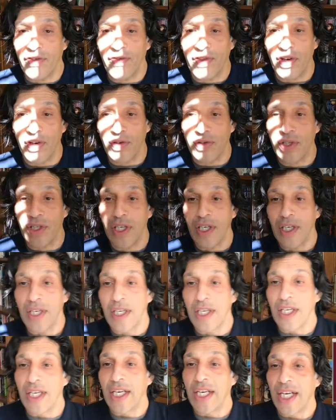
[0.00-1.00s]
of those
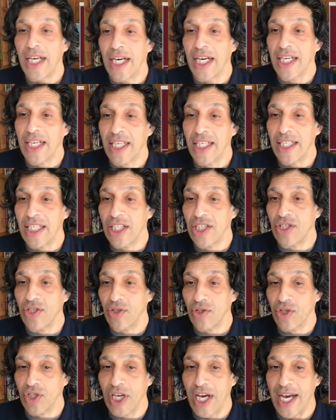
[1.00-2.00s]

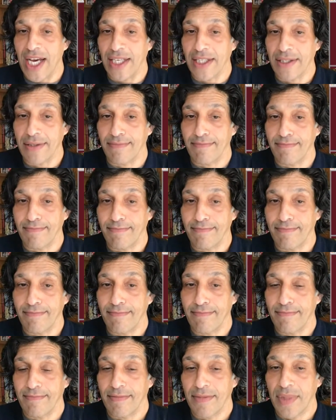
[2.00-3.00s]
conditional shares.
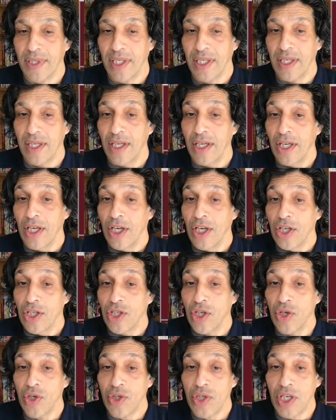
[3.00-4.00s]

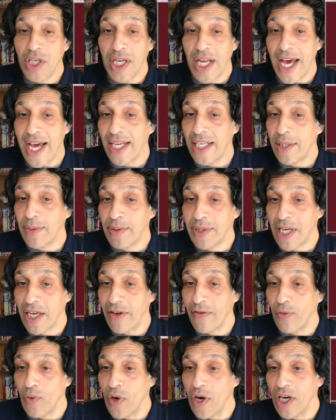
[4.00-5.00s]
Susan, 80%
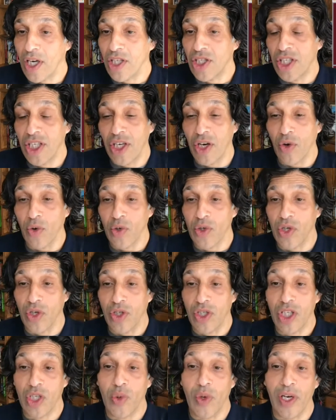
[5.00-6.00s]
of Y, she holds on
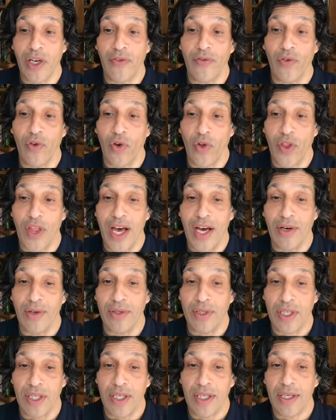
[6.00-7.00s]
to
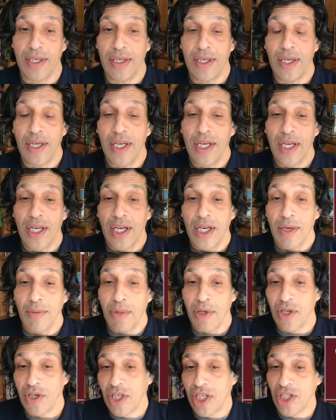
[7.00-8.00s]
24,000.
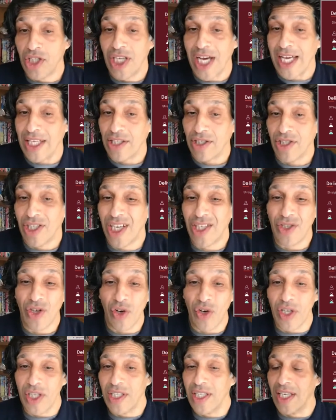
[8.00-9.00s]
But look at Jazz. Jazz
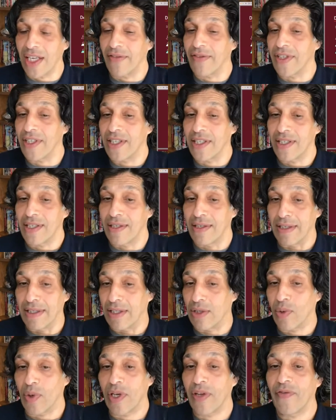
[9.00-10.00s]
only delivered
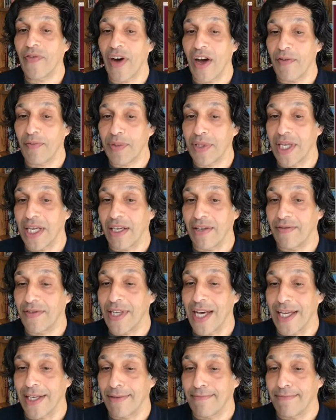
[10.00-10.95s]
25% of Z.